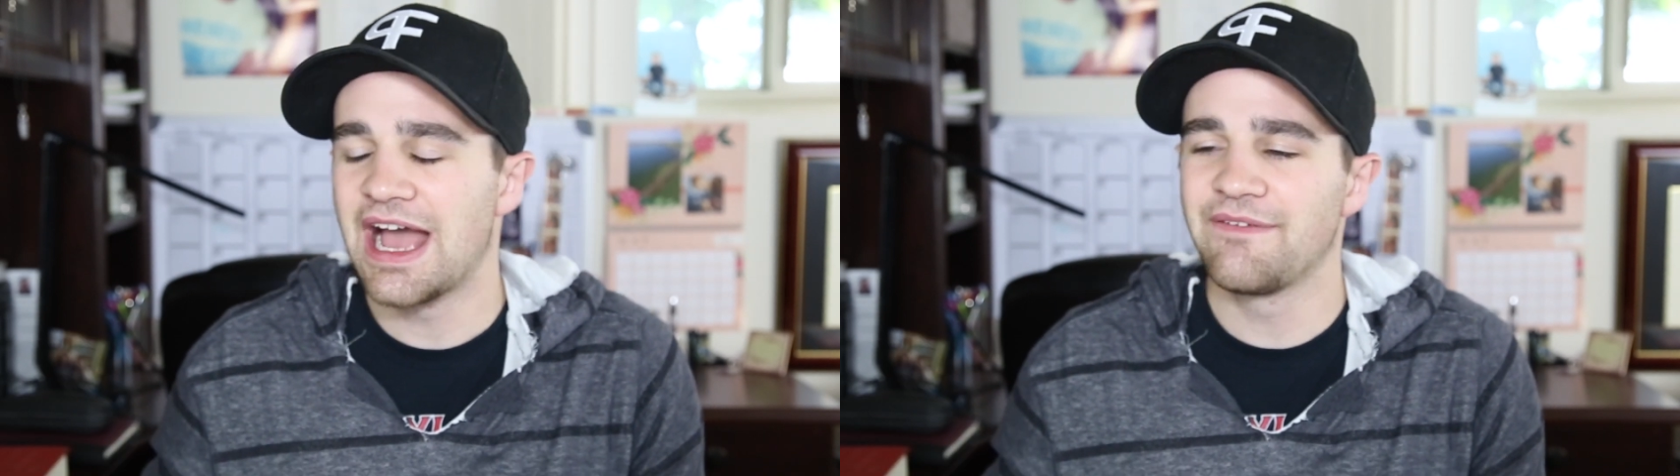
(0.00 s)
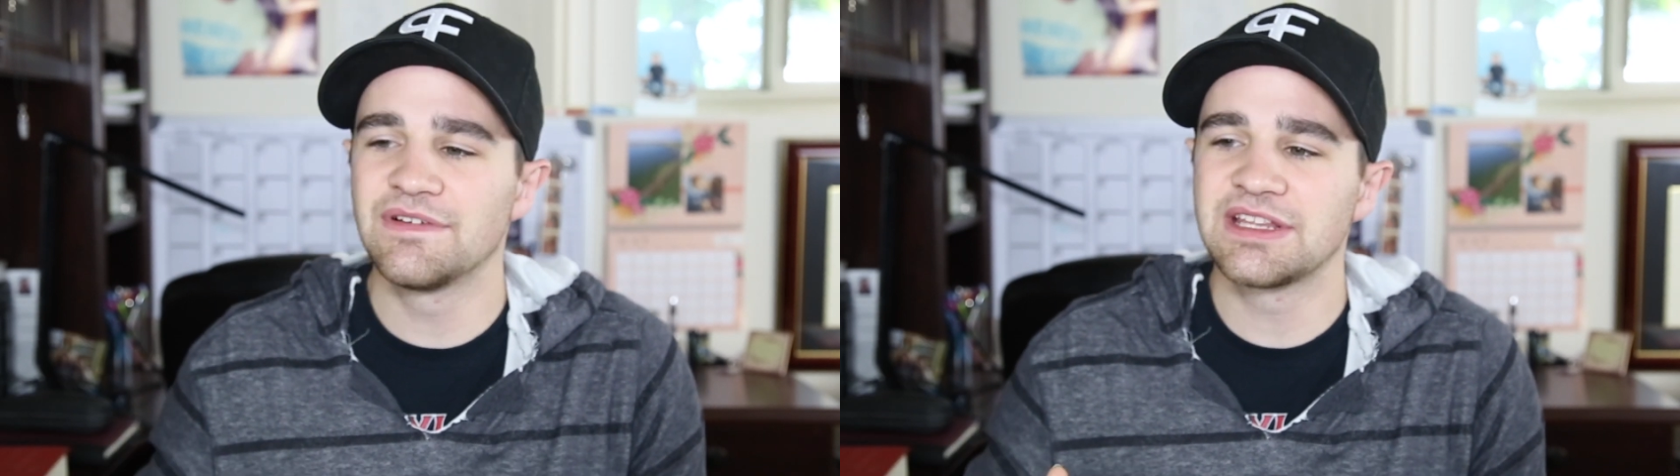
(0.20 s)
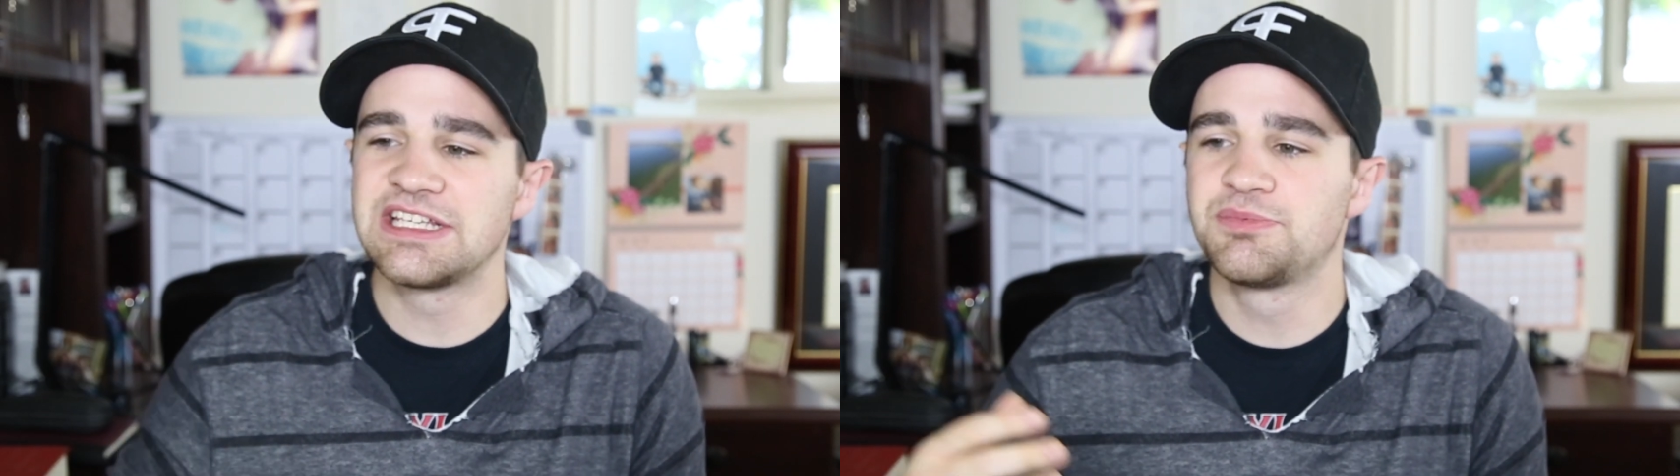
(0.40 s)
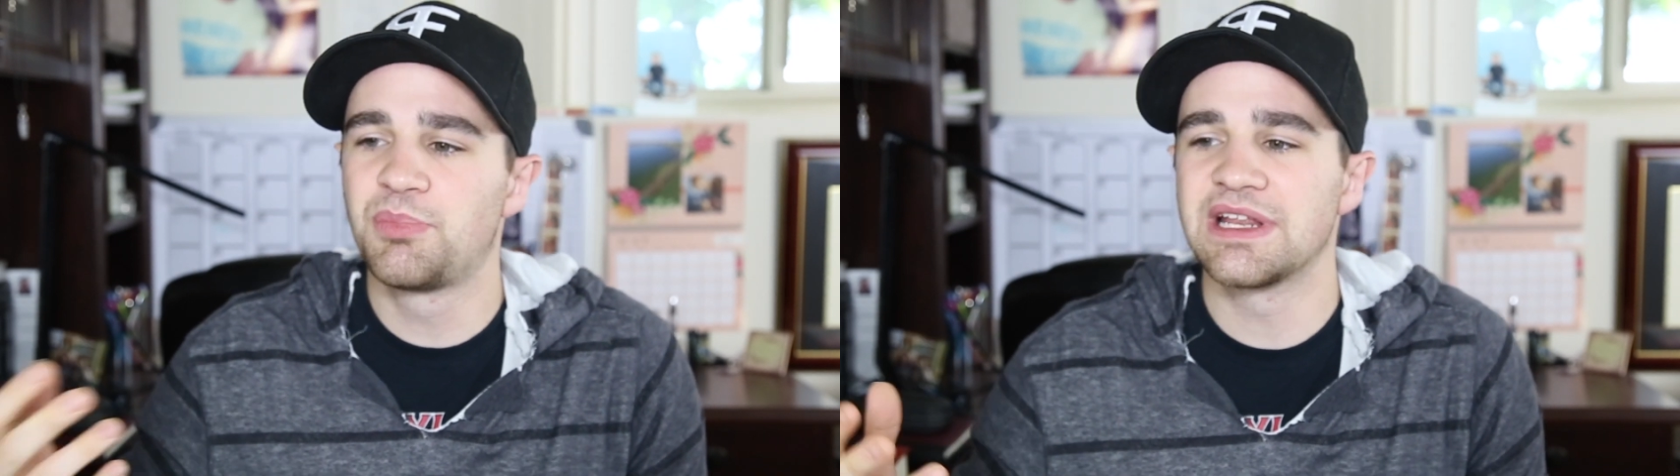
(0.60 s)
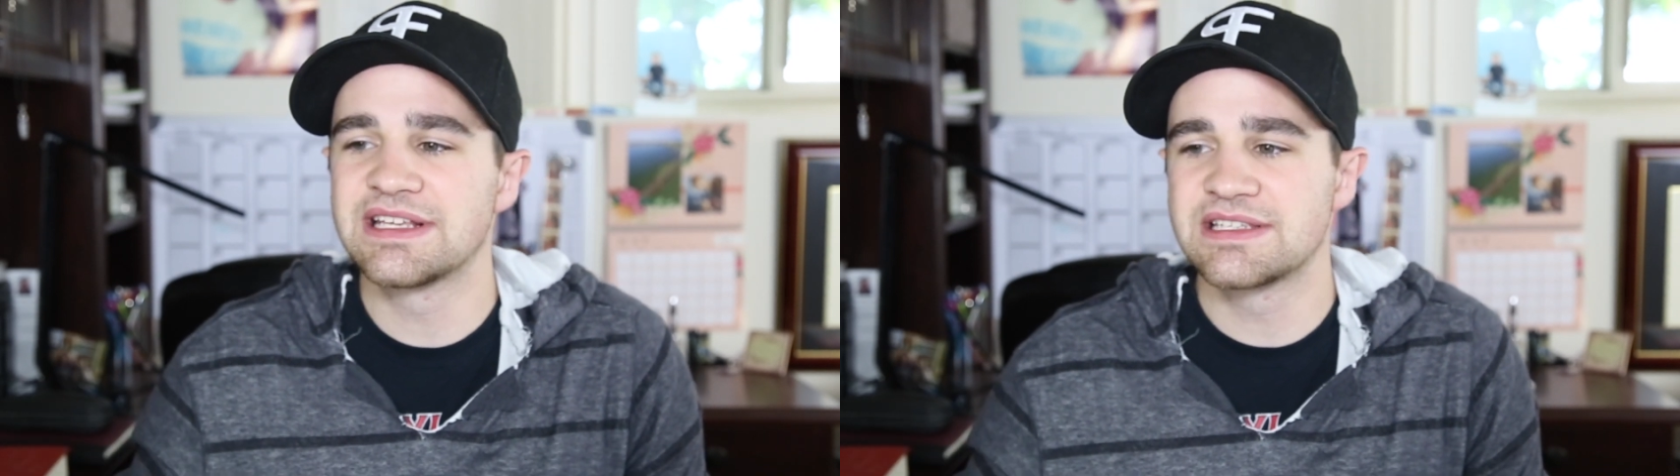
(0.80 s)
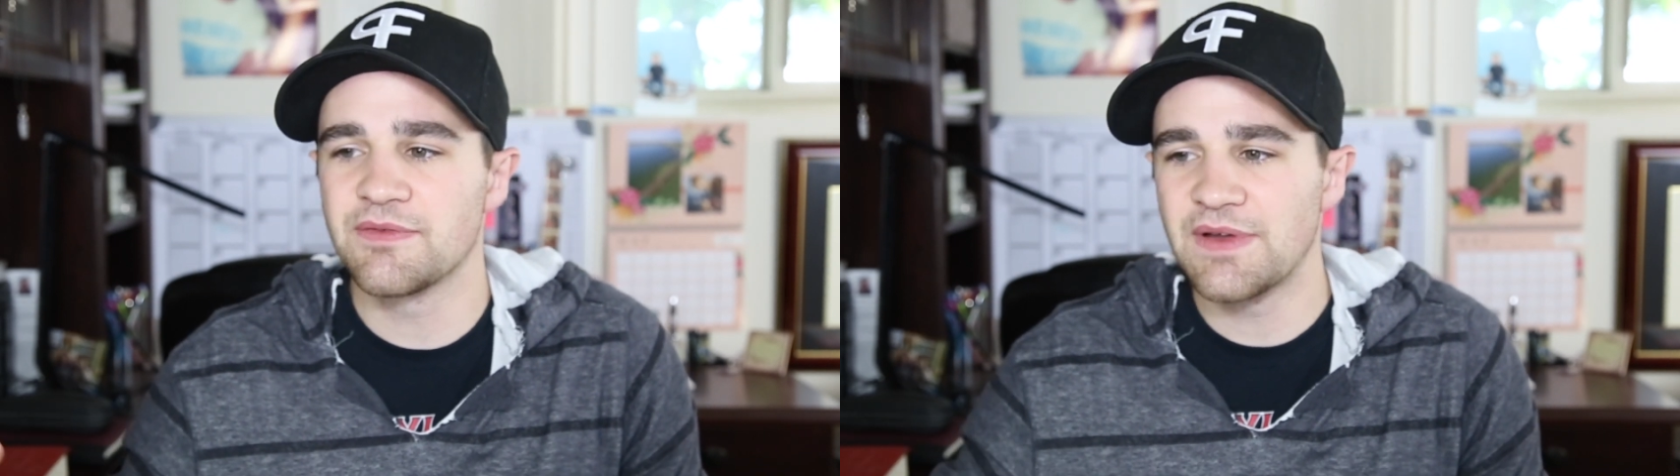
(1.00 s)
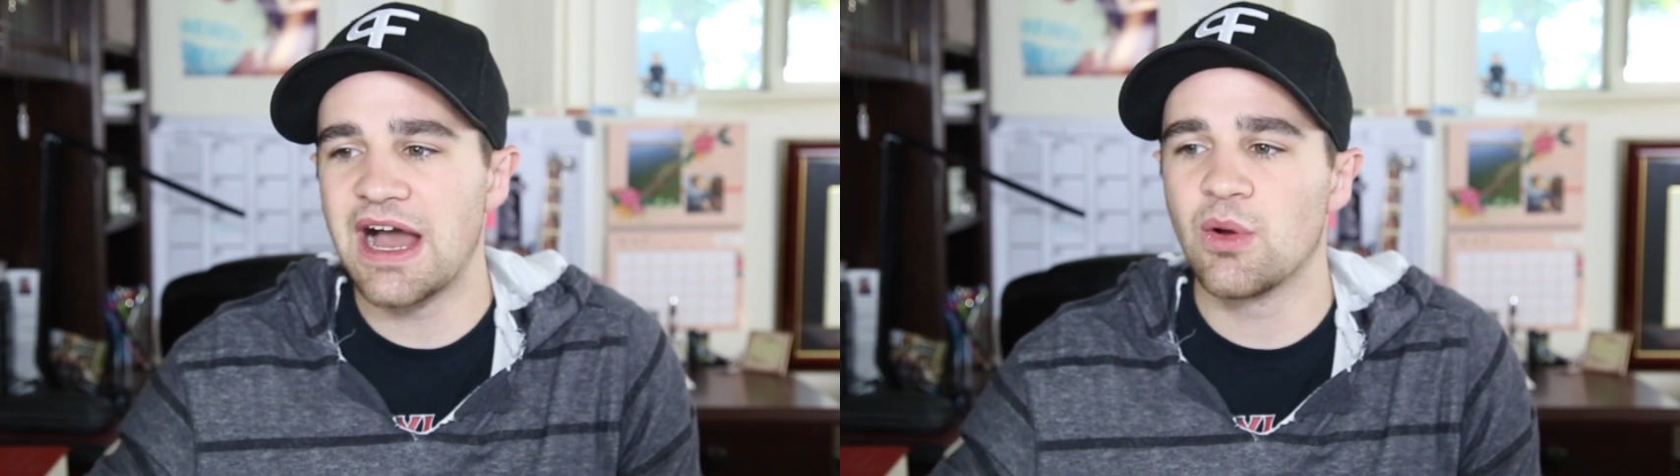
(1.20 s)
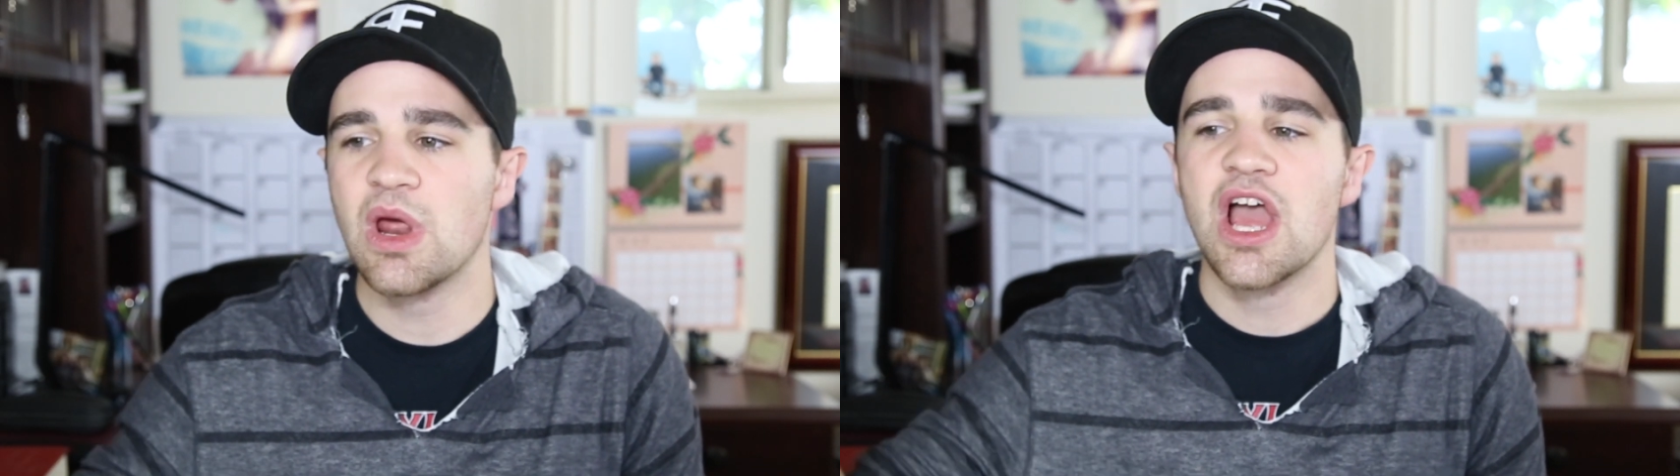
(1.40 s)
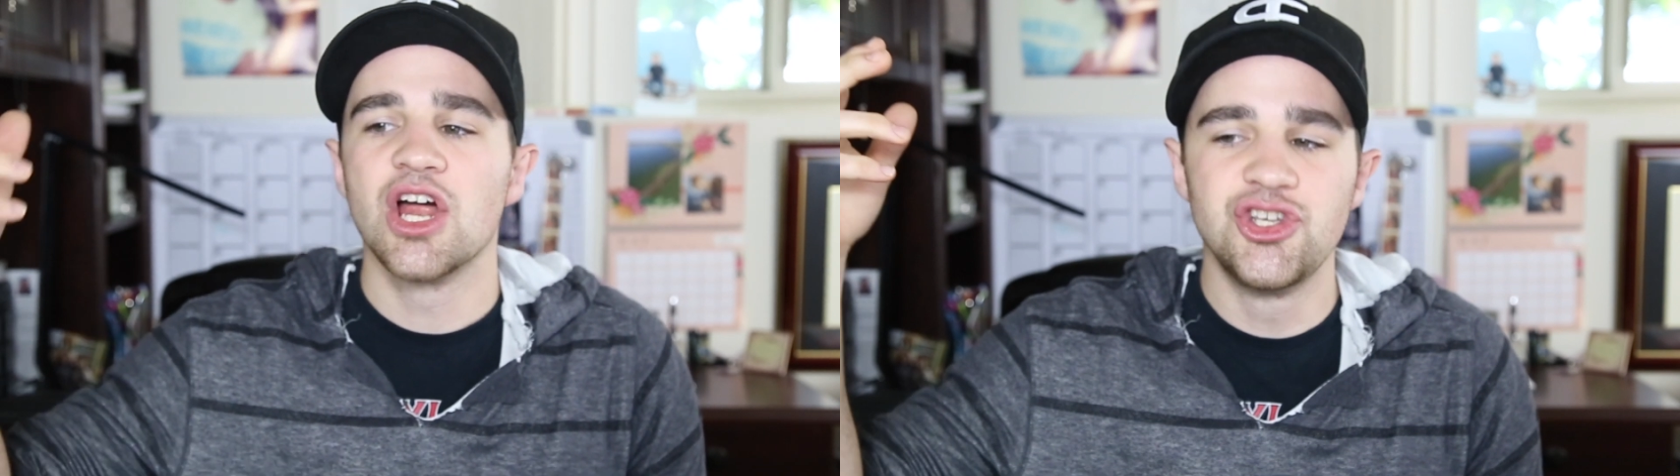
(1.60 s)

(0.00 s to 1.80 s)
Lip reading: I feel like he's putting stuff out